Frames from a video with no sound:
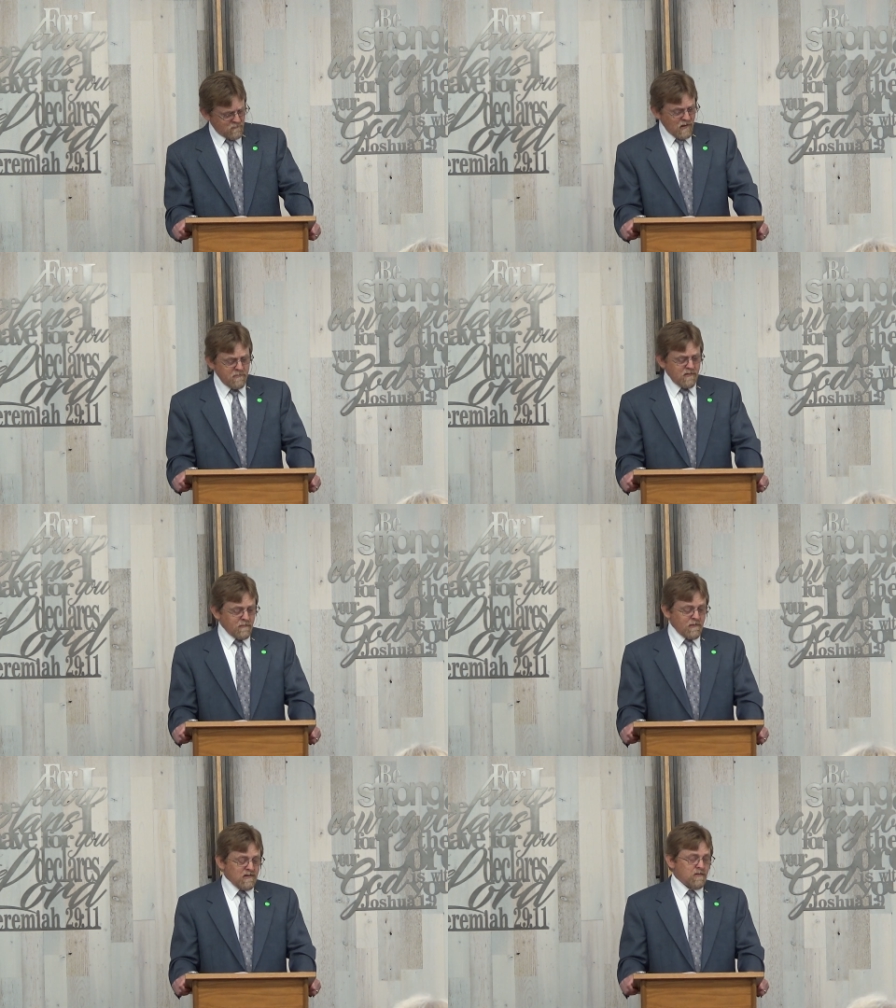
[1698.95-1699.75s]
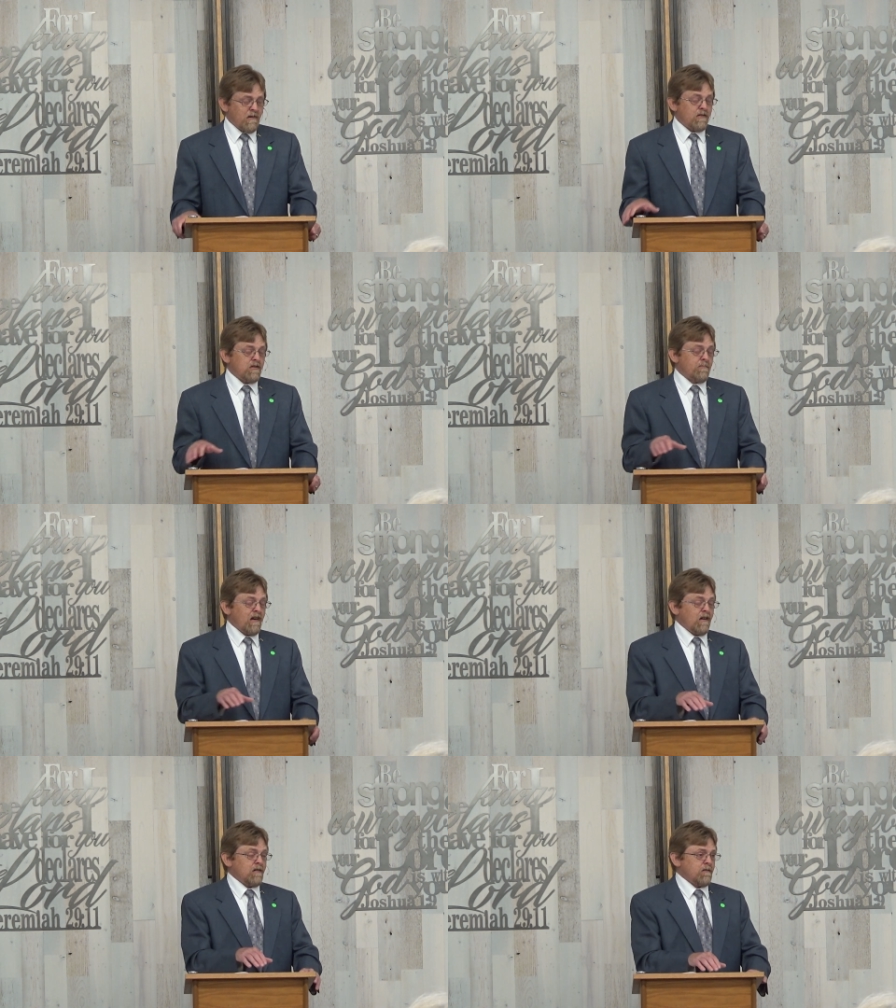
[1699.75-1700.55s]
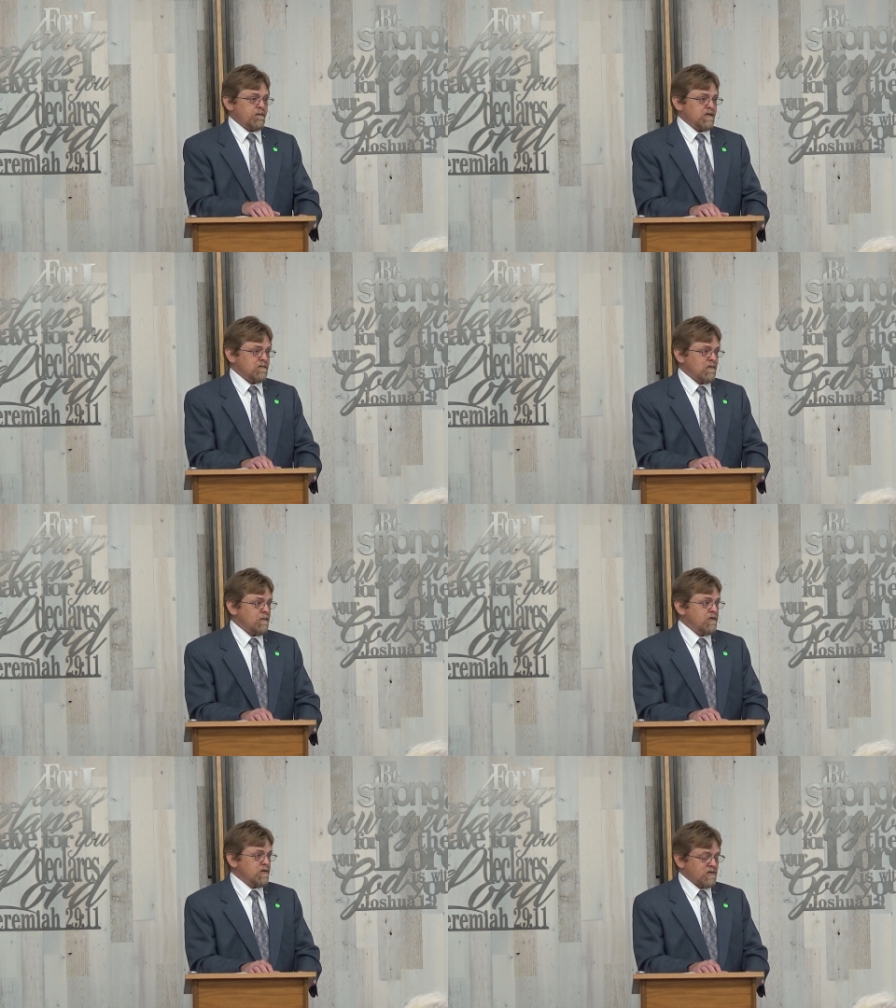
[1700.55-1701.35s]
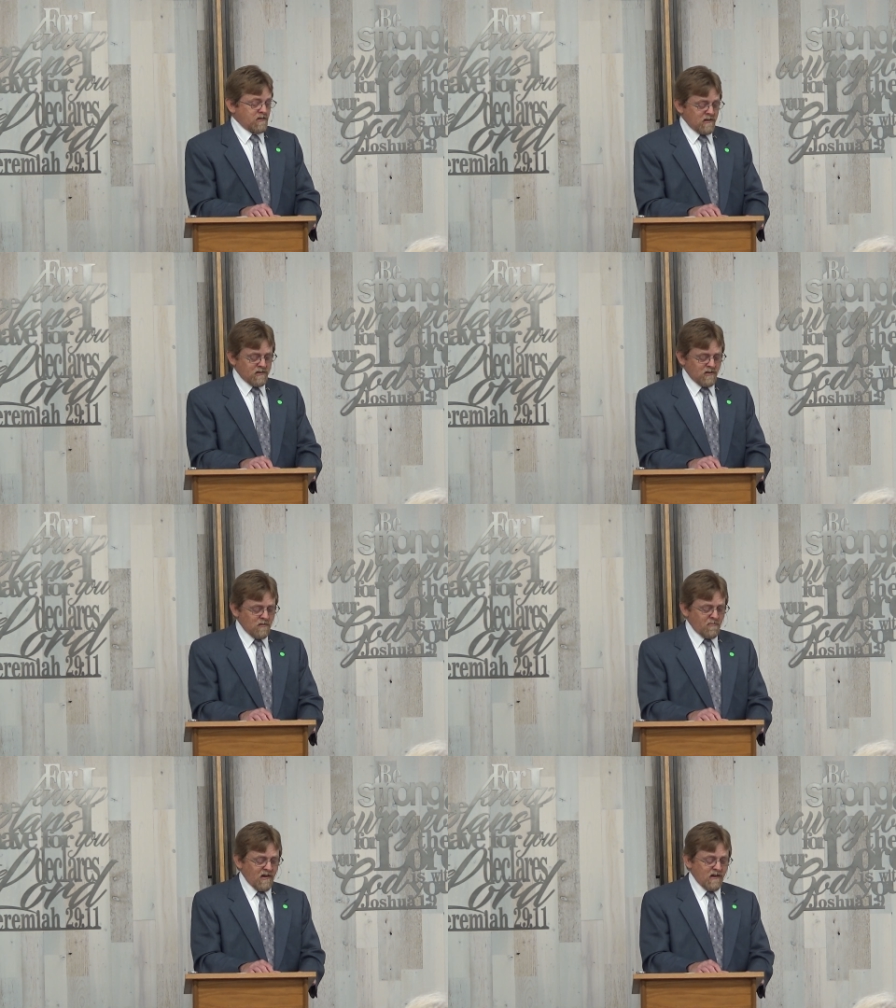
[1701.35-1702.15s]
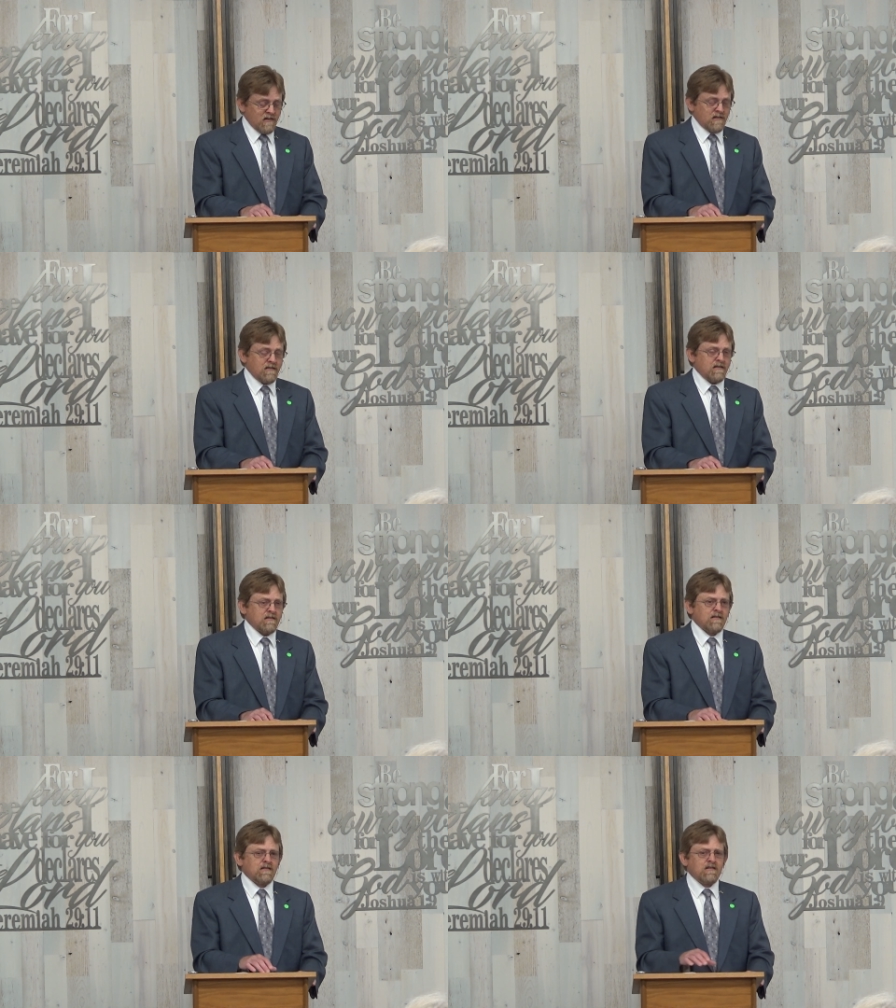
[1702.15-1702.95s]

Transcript: Maybe there are things about your biography. Maybe there's things in the past that